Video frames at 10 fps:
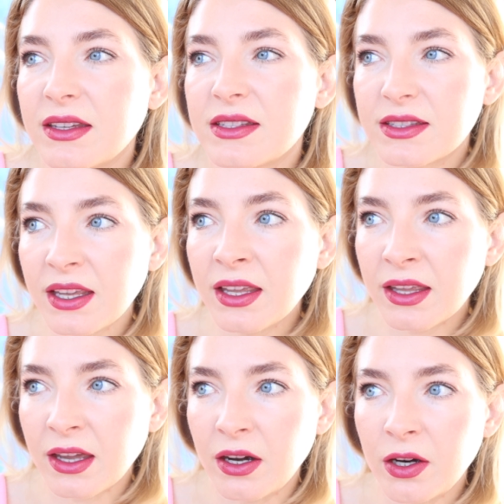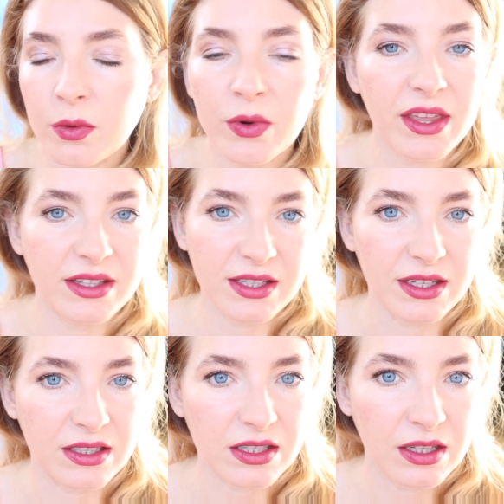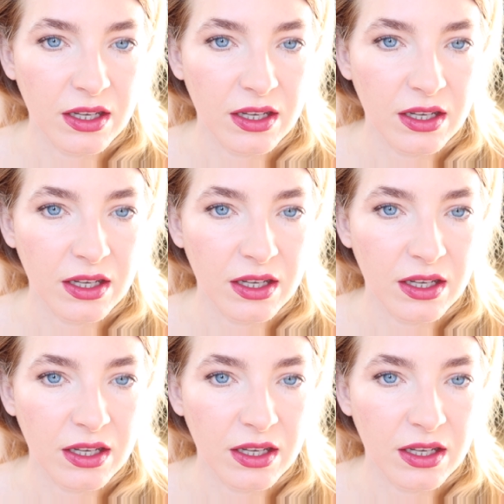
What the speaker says: skincare with a tint.